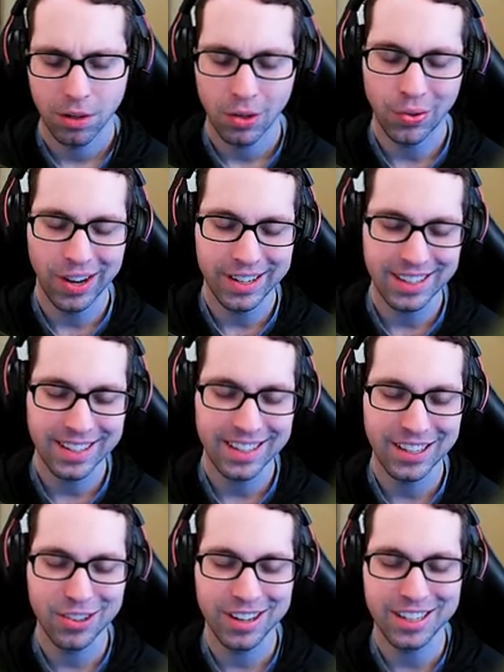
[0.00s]
Well, I didn't
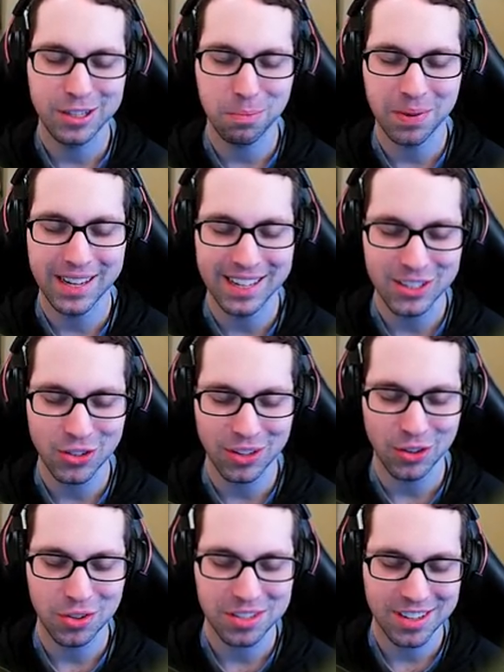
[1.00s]
hear it hit the pin, so I
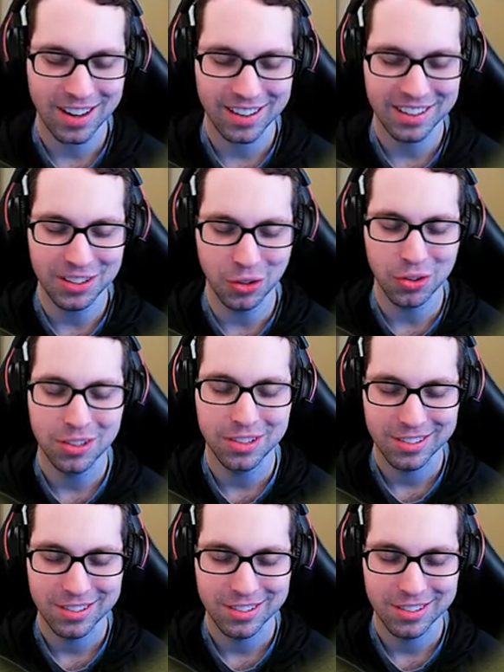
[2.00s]
know it's not an eagle.